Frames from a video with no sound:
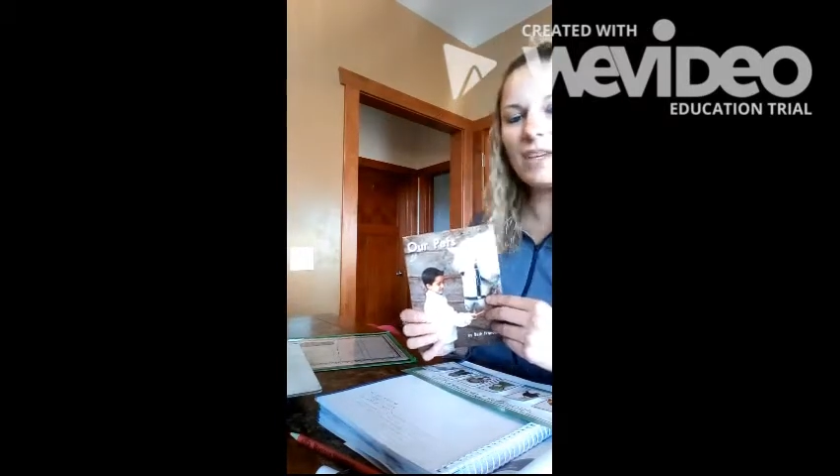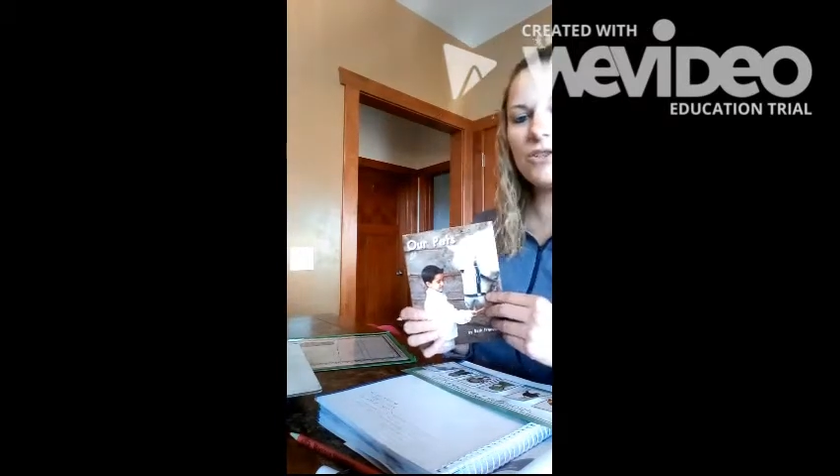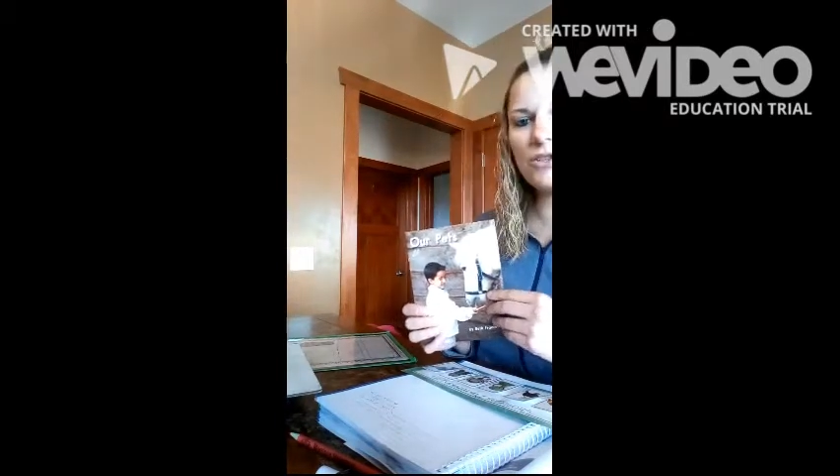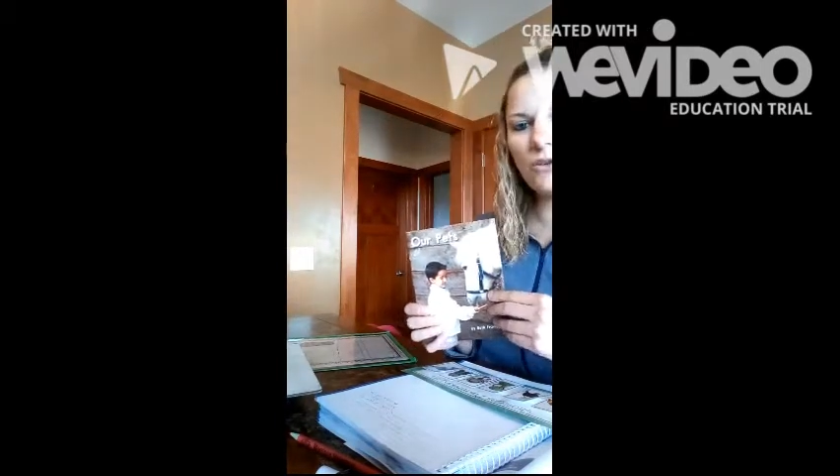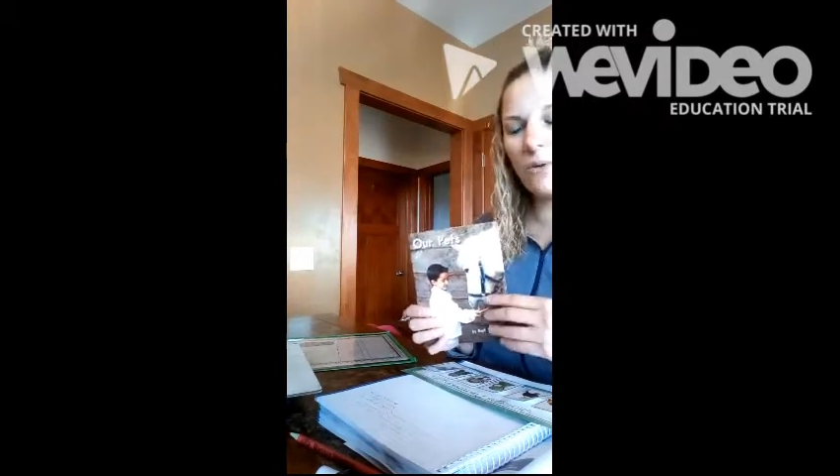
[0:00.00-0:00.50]

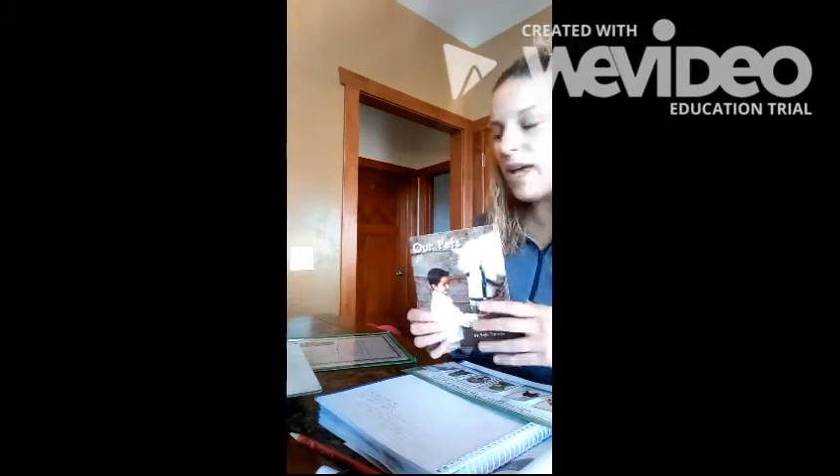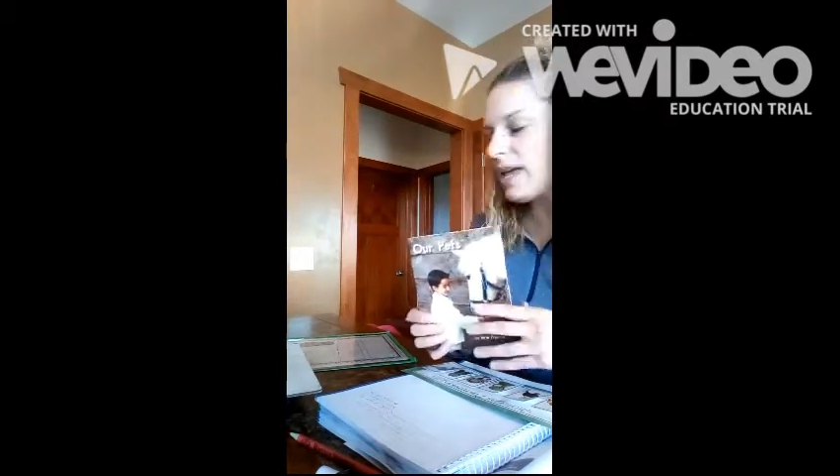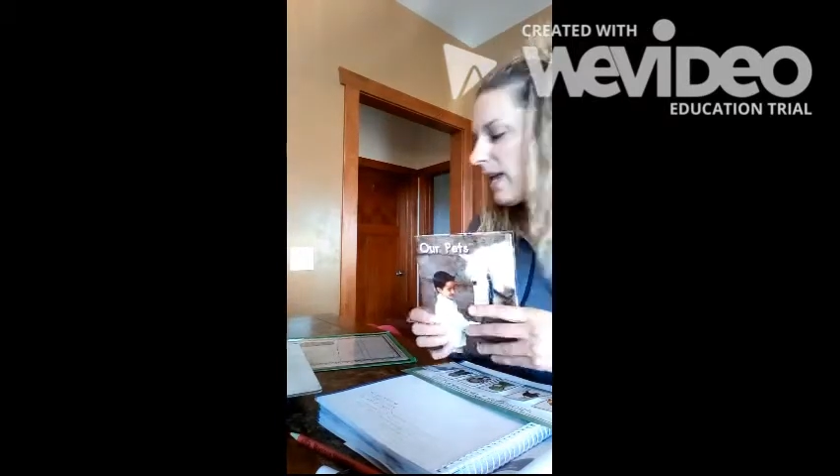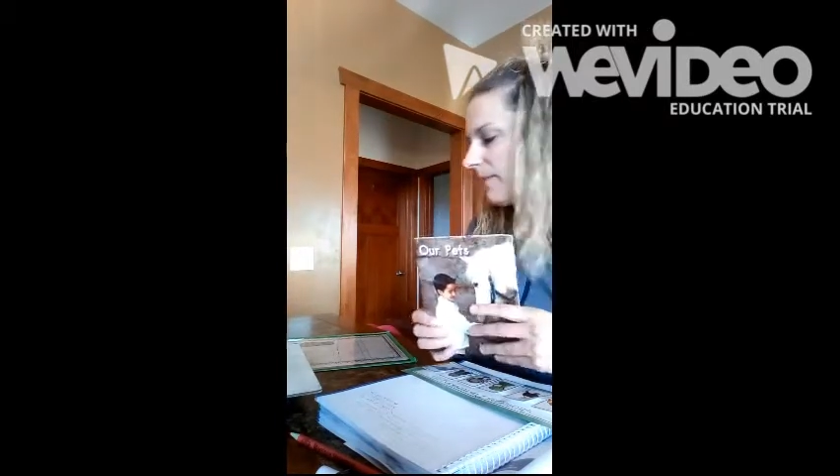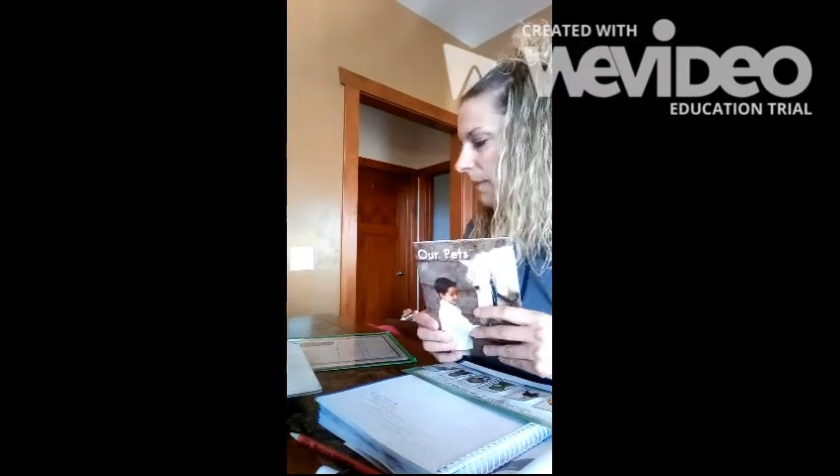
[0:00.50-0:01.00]
So
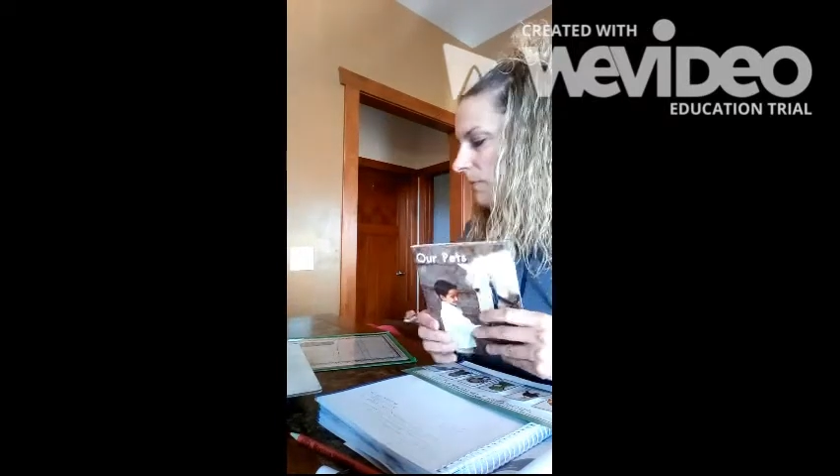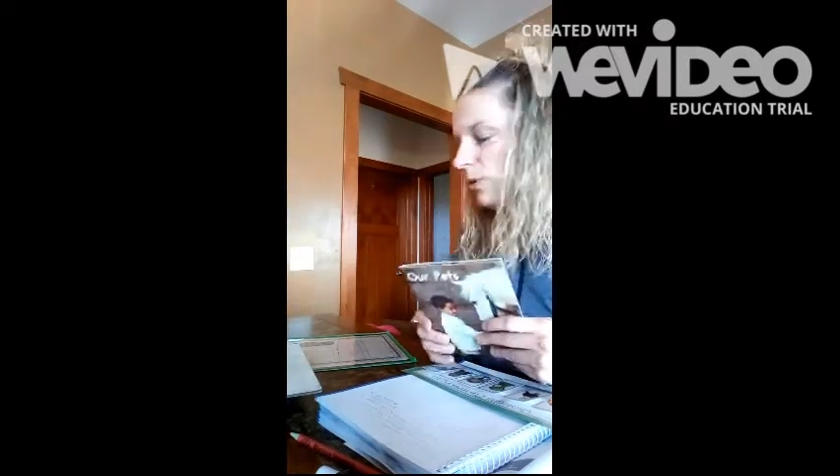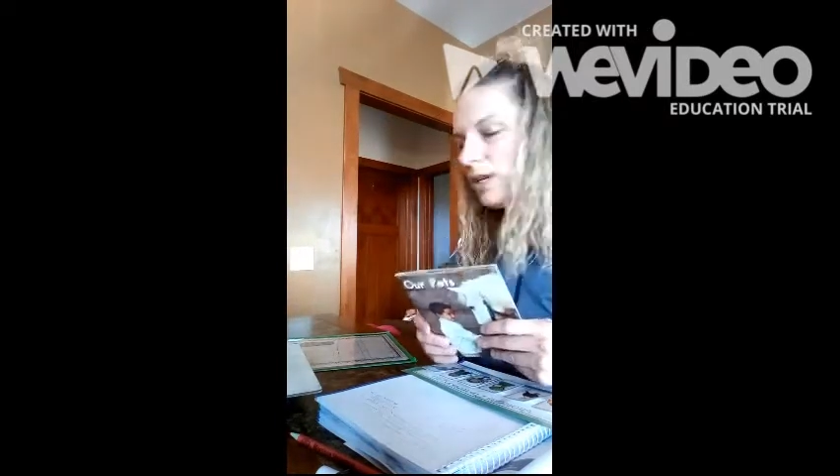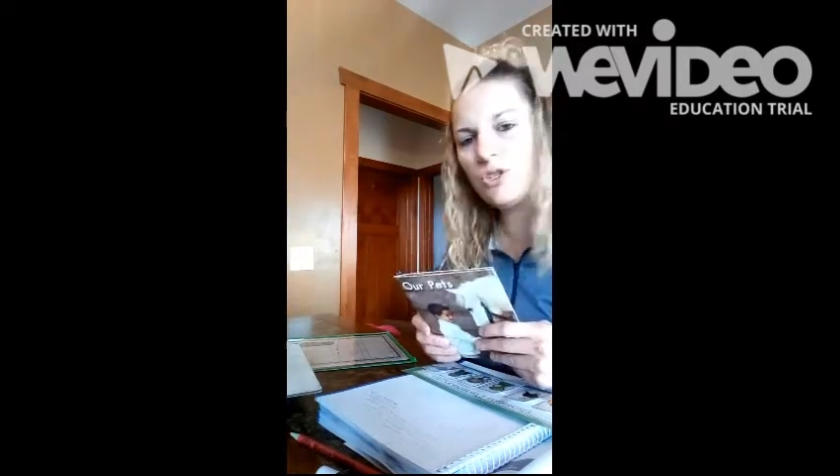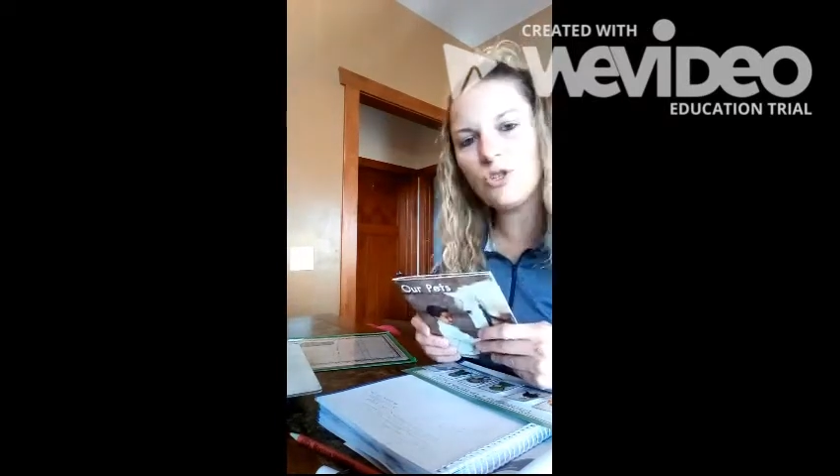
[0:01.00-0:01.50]
if I'm
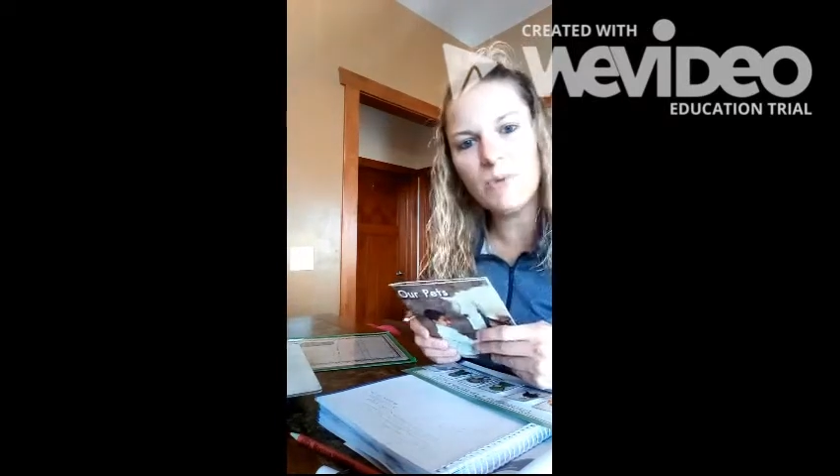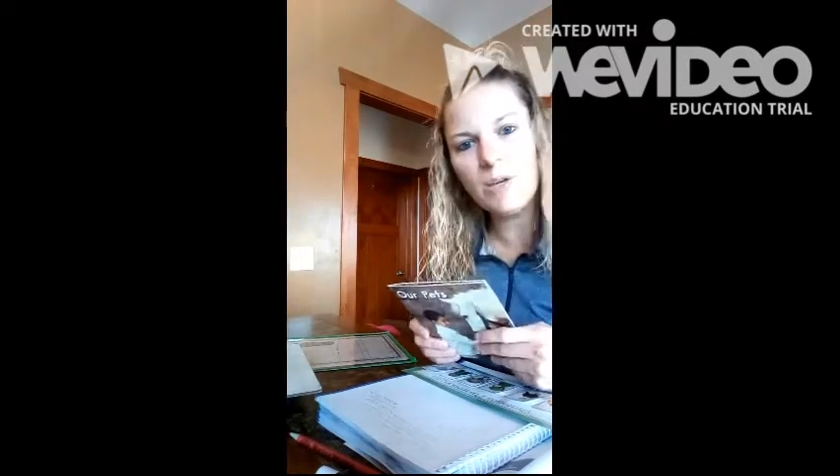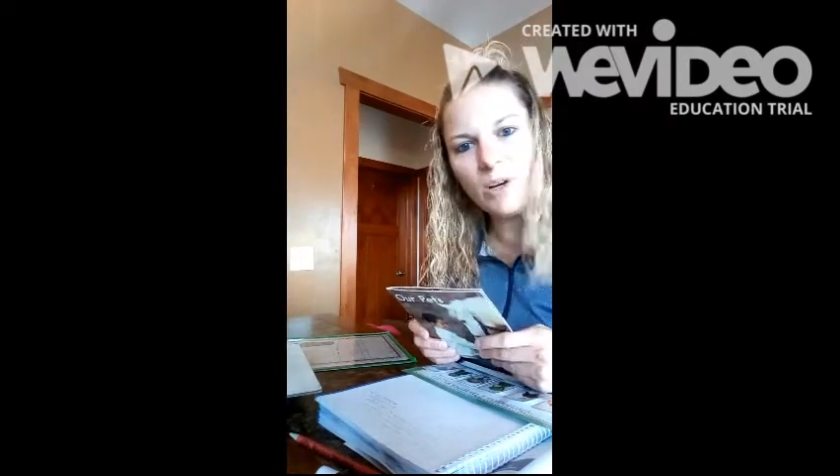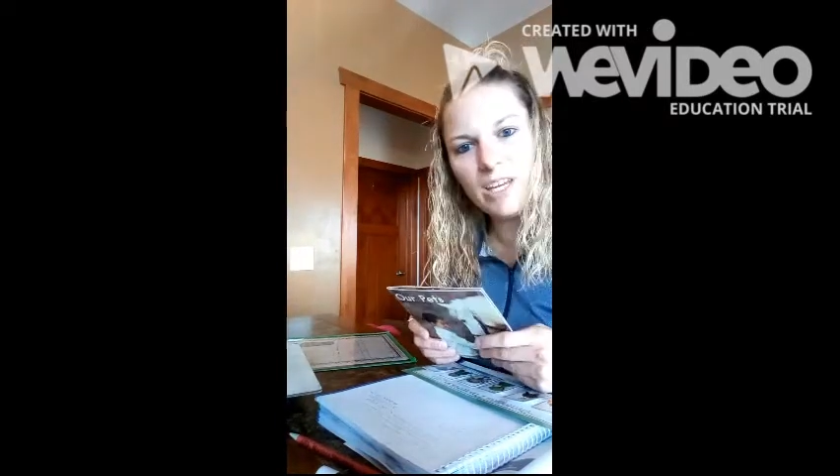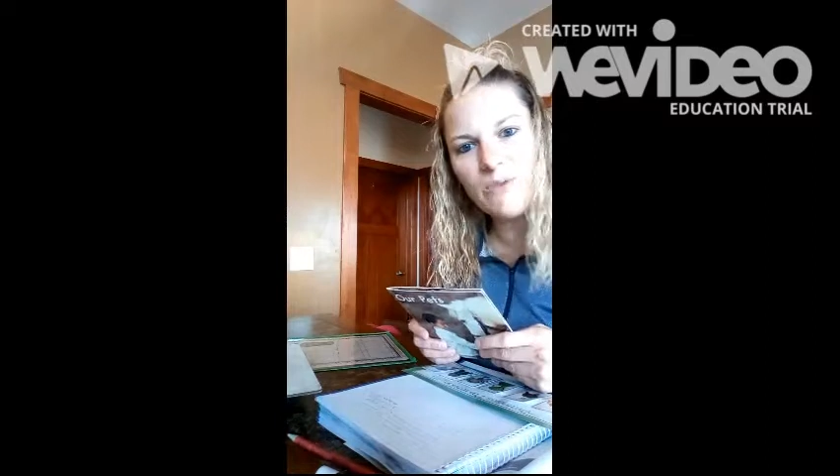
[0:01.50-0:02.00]
going to be
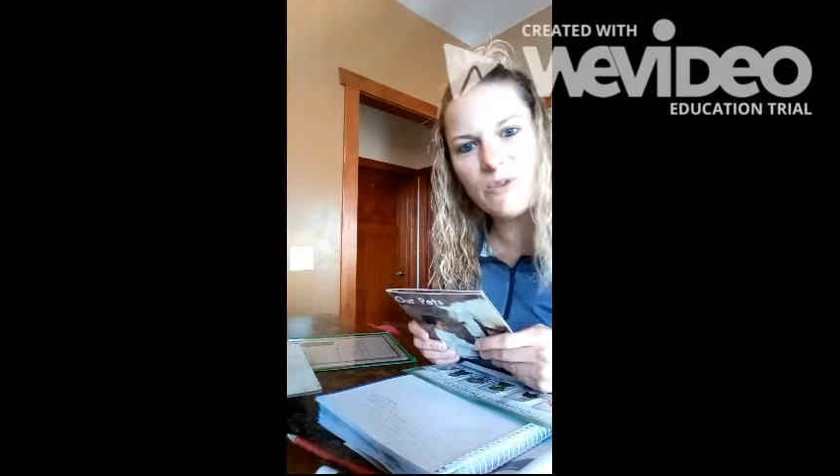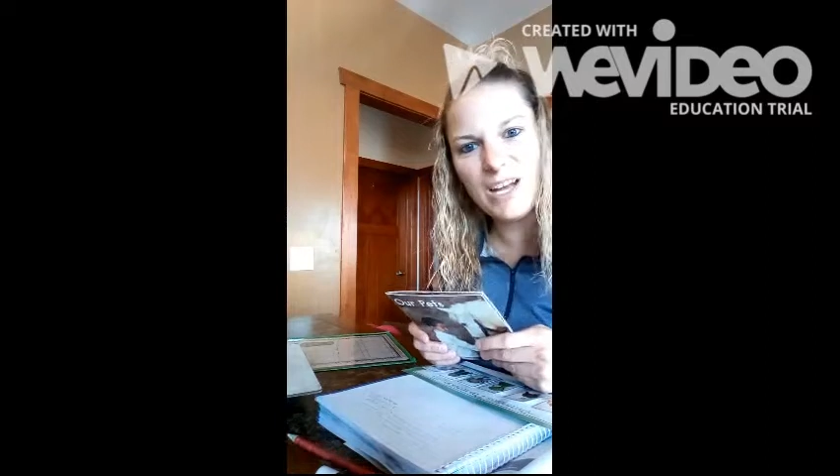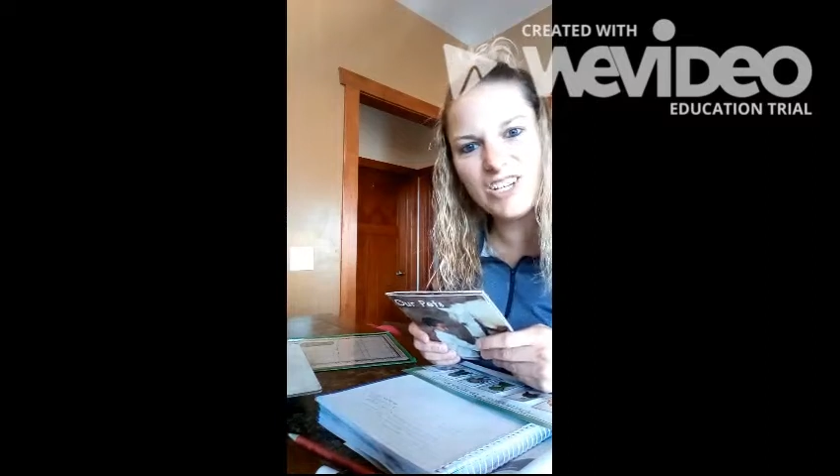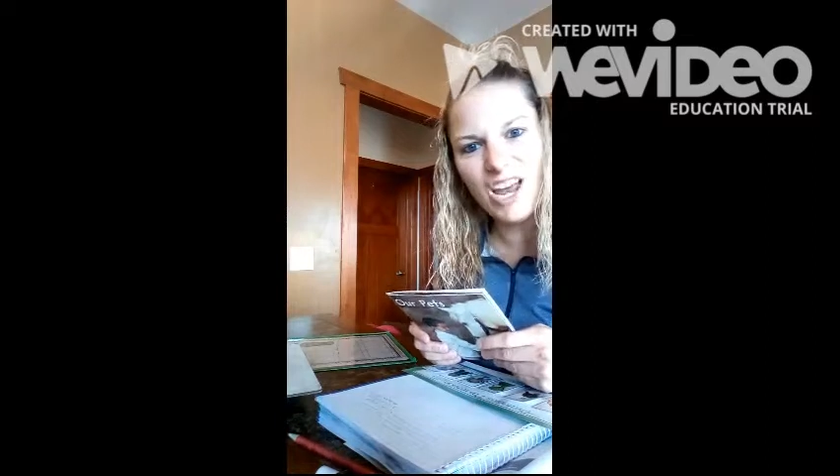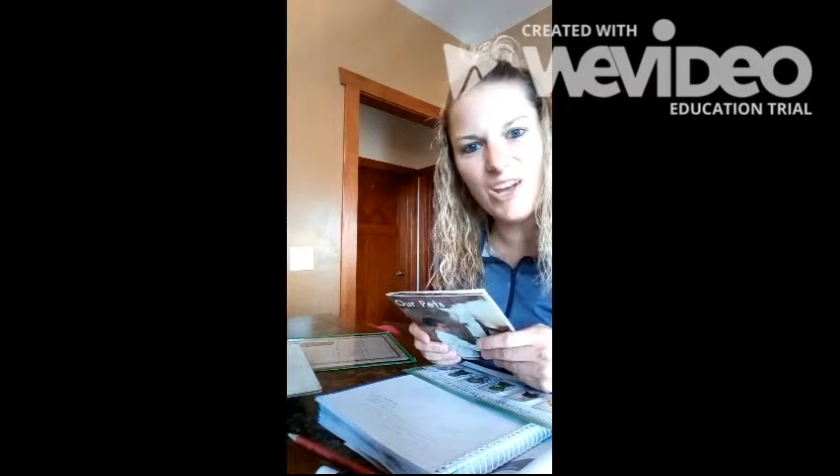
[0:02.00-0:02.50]
working with
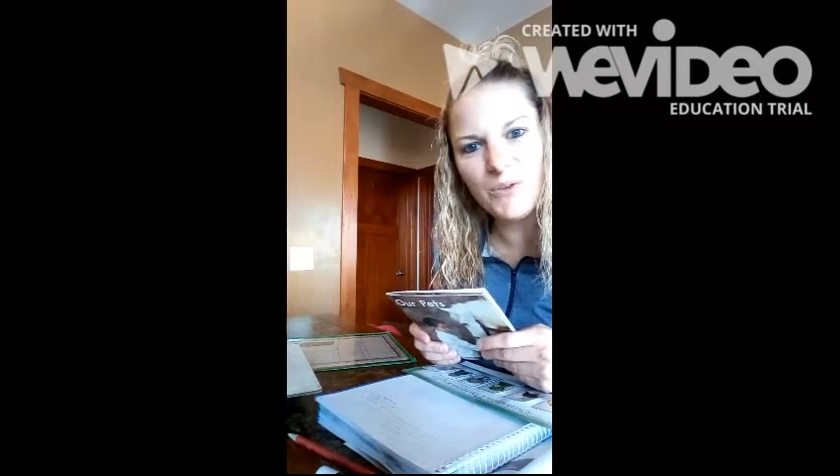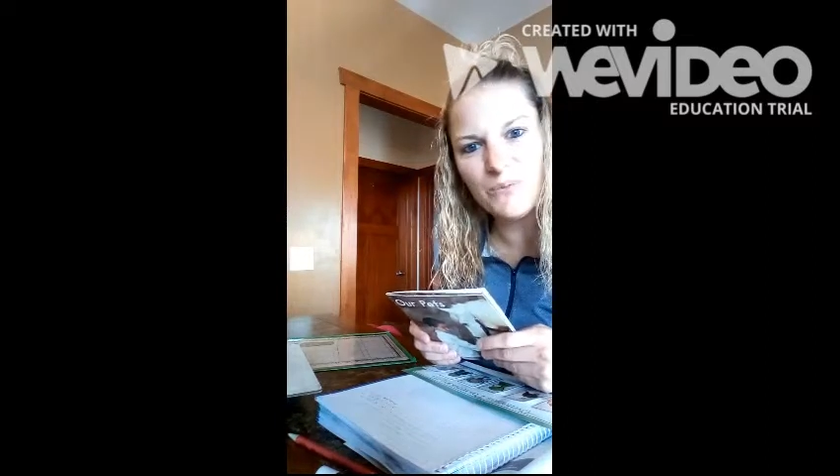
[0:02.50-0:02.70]
my child,